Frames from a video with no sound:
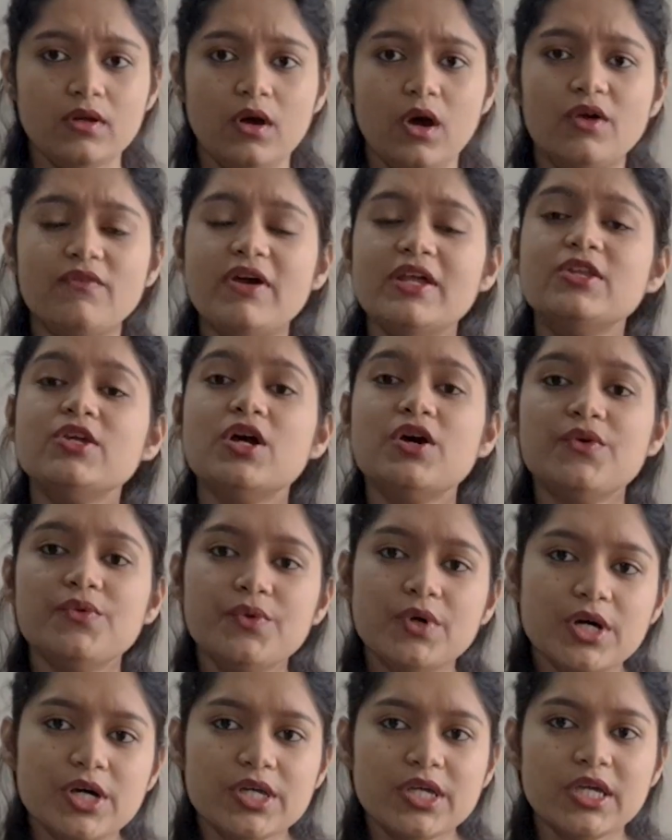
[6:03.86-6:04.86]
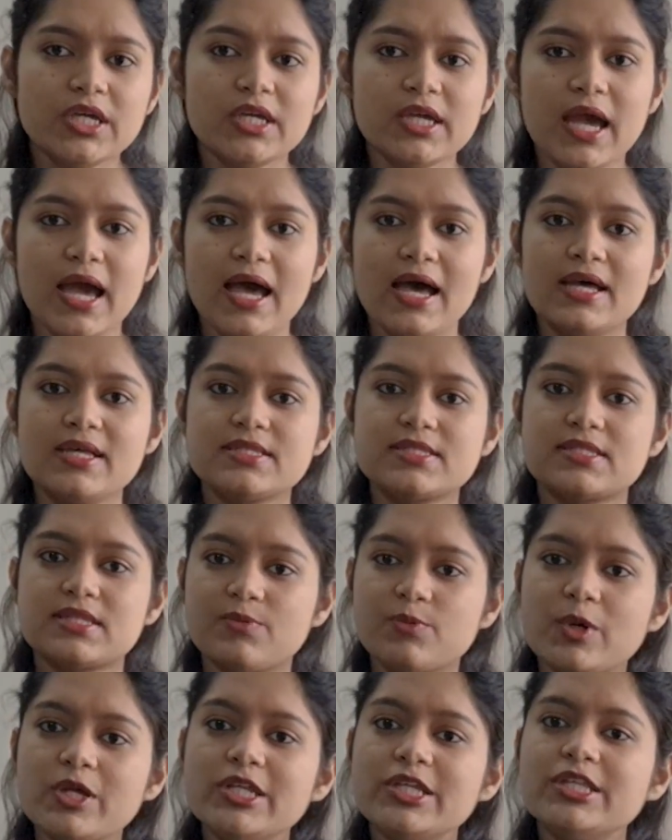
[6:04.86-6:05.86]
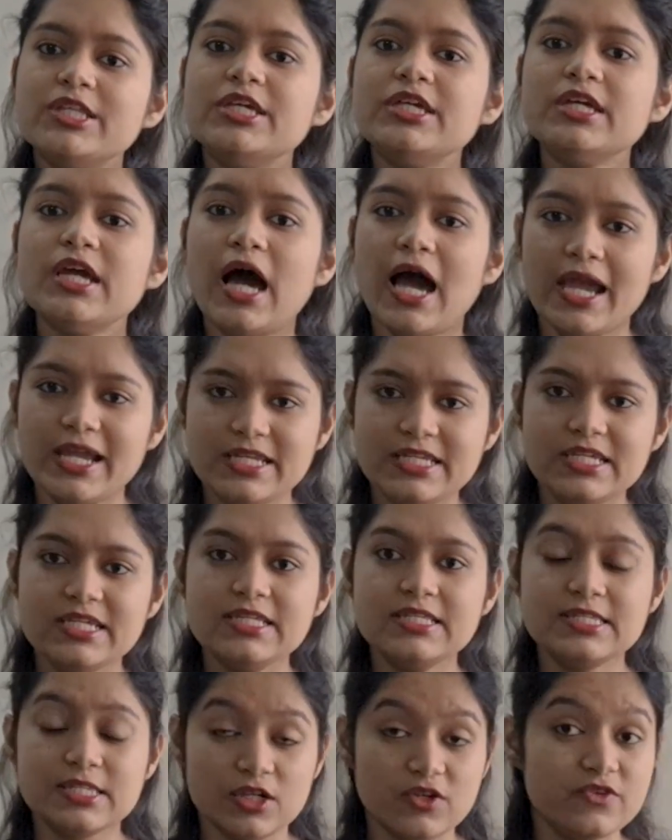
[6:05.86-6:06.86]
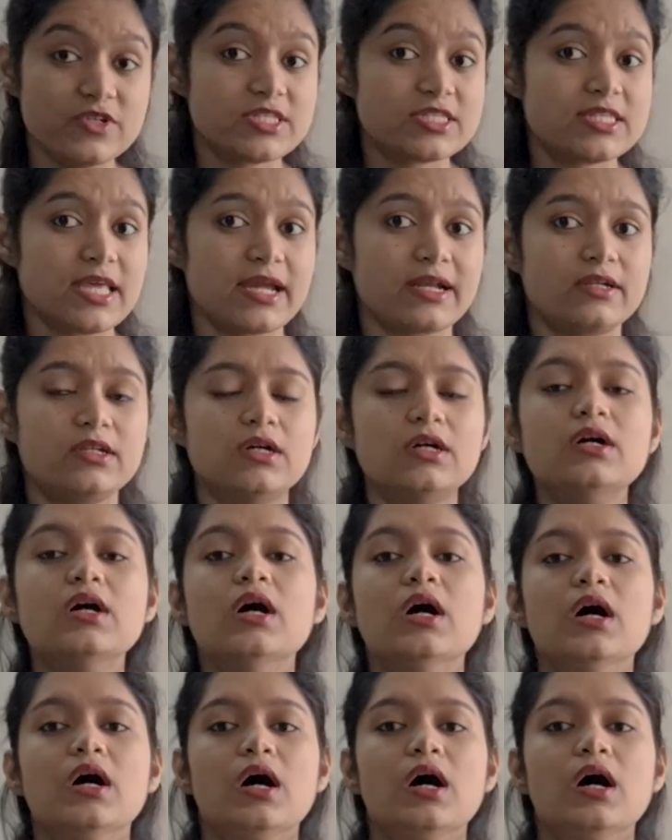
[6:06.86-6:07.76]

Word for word: or when you're working as someone in the IT service sector,